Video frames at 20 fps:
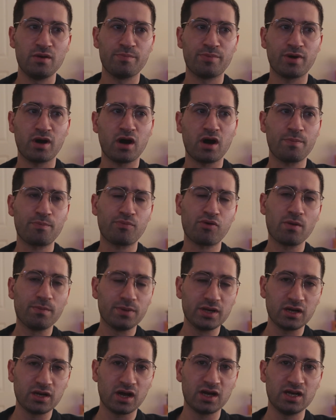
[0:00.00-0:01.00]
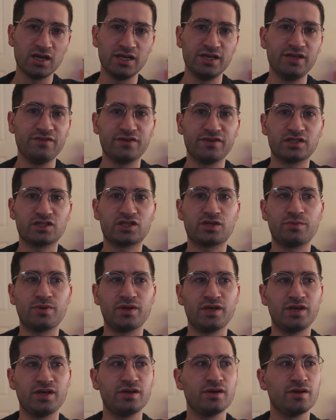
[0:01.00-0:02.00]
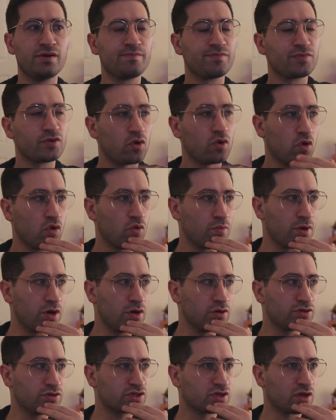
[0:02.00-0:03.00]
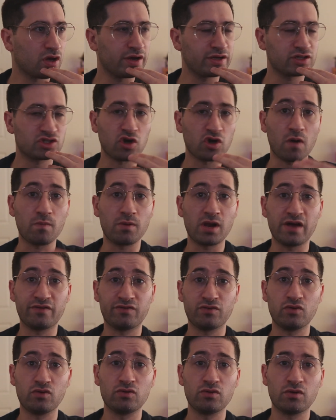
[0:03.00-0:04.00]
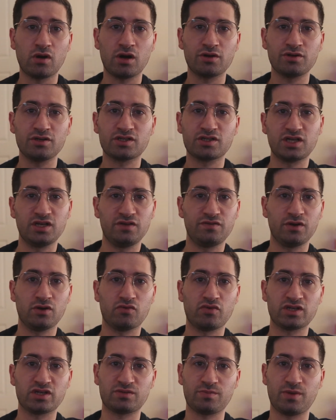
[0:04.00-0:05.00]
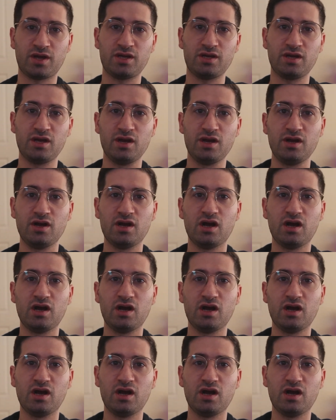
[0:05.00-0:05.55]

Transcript: But I'd probably like leave it to be almost like top level on your CV or resume.